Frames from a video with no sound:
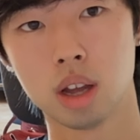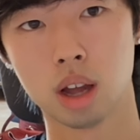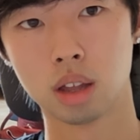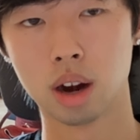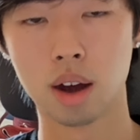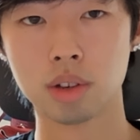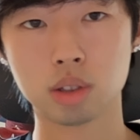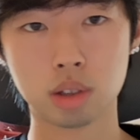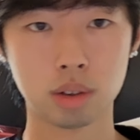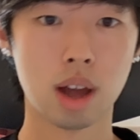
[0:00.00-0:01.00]
And then
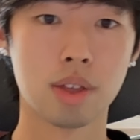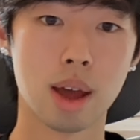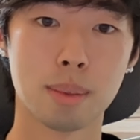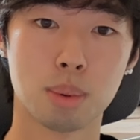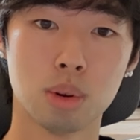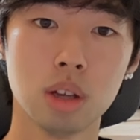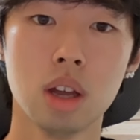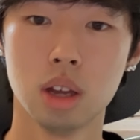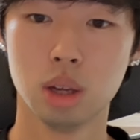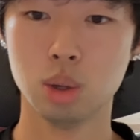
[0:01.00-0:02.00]
obviously at that point,
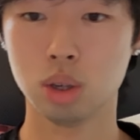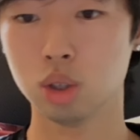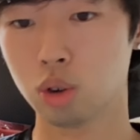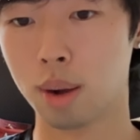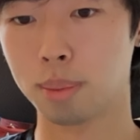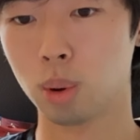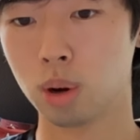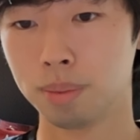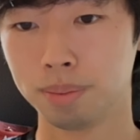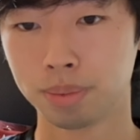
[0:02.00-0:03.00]
you can drop
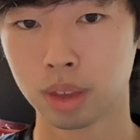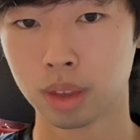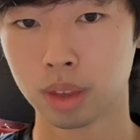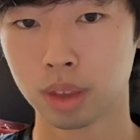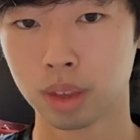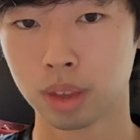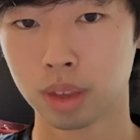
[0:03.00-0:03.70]
more. That's it,